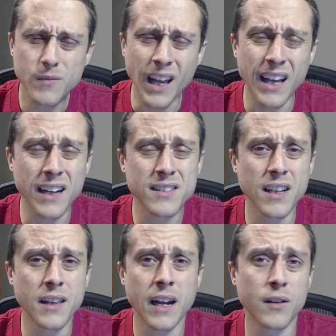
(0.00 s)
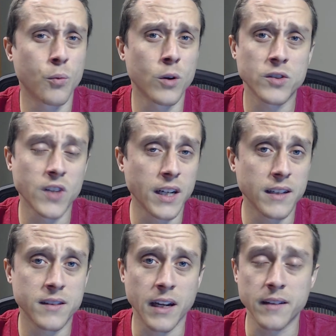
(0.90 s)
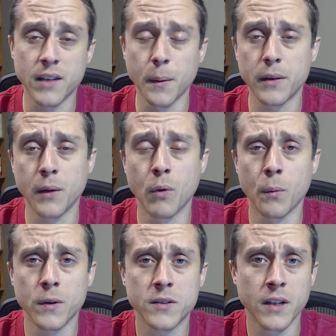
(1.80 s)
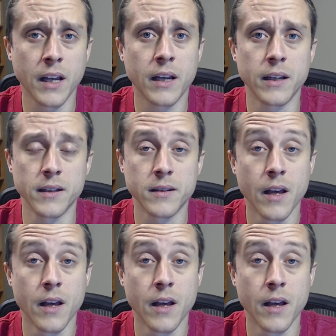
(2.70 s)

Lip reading: And I said that as we're studying 2 Timothy, what we're seeing is